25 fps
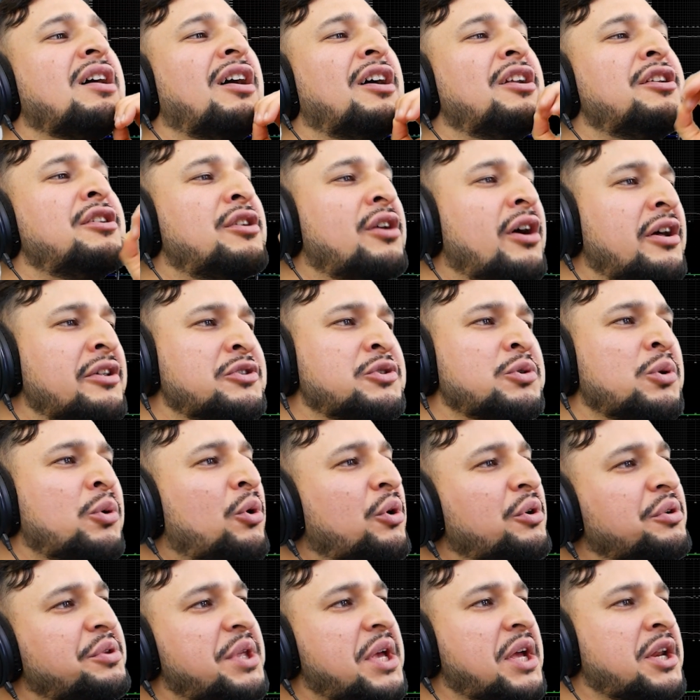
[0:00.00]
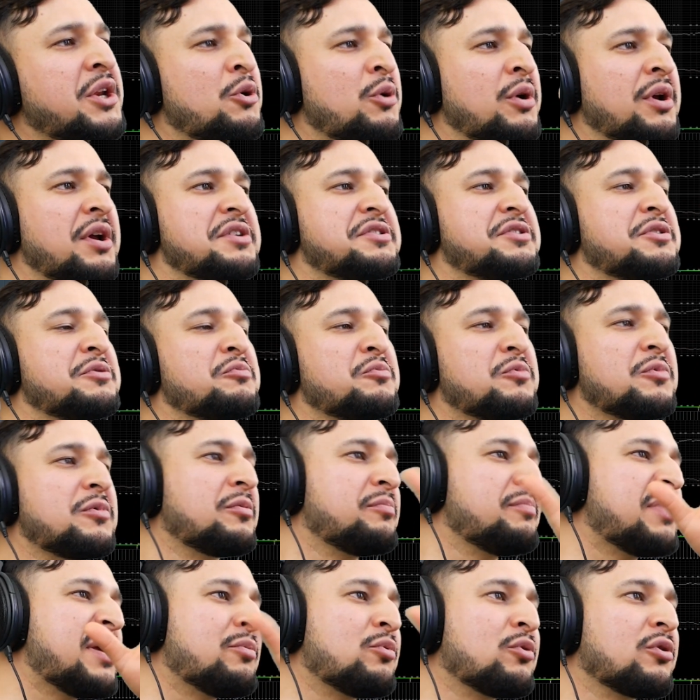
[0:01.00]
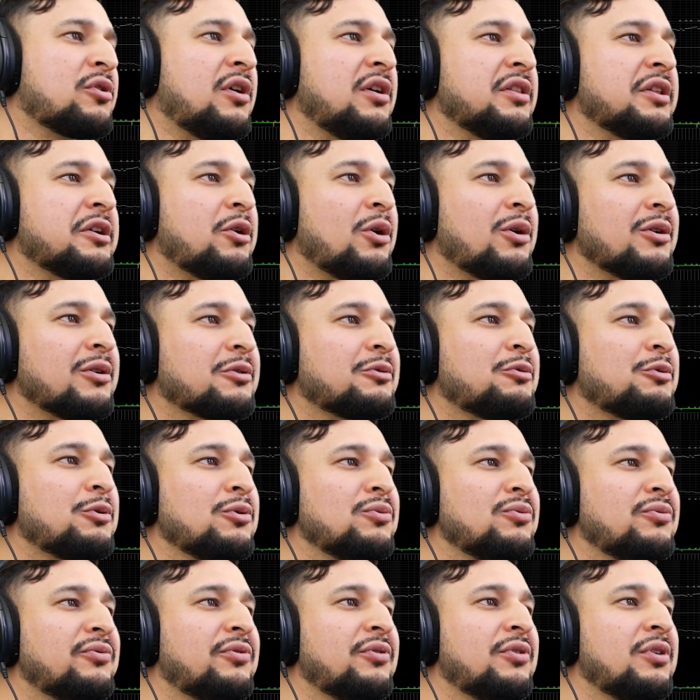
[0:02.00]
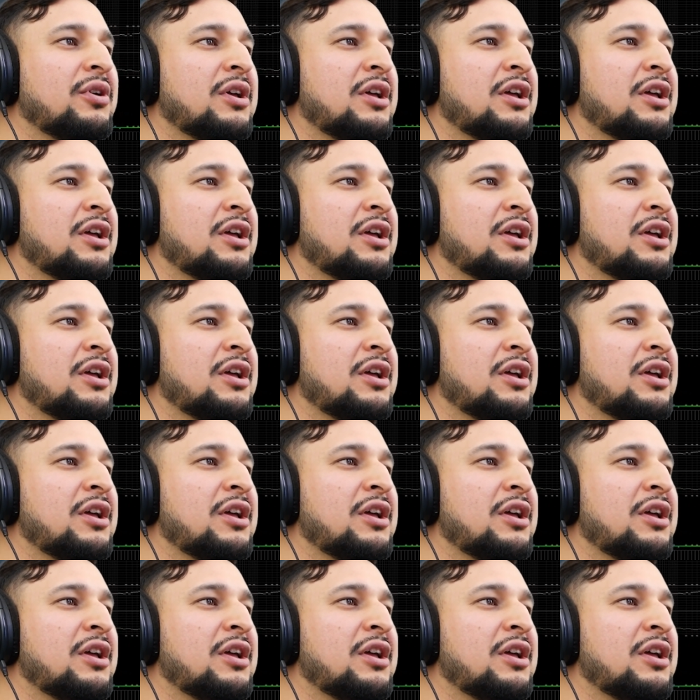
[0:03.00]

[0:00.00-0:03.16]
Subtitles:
not so hard techno, I guess people call it hard groove.